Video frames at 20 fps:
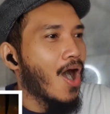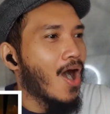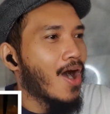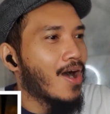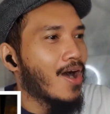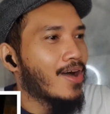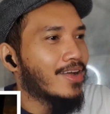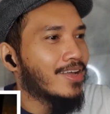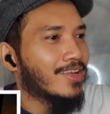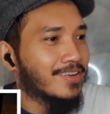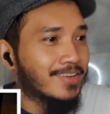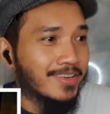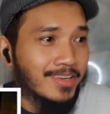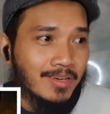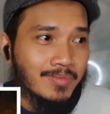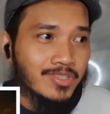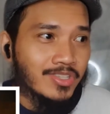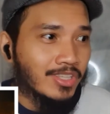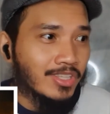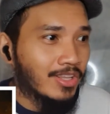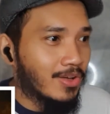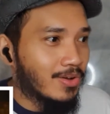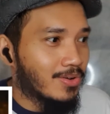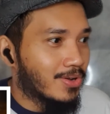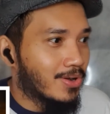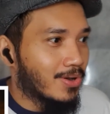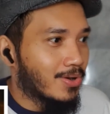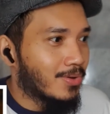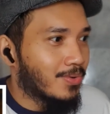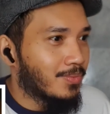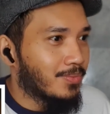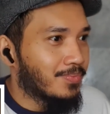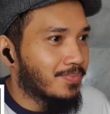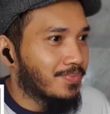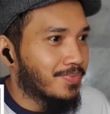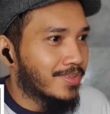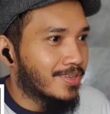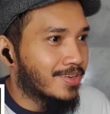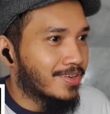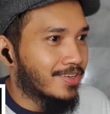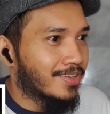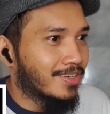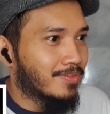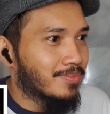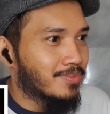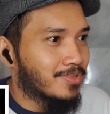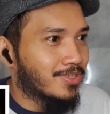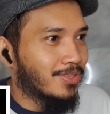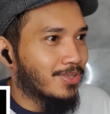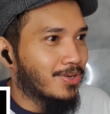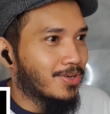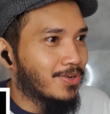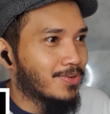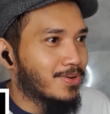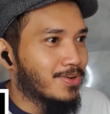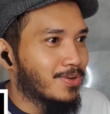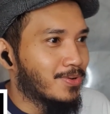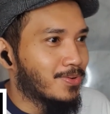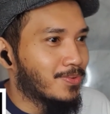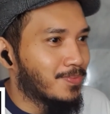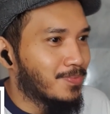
Here comes the logo. Here comes the logo.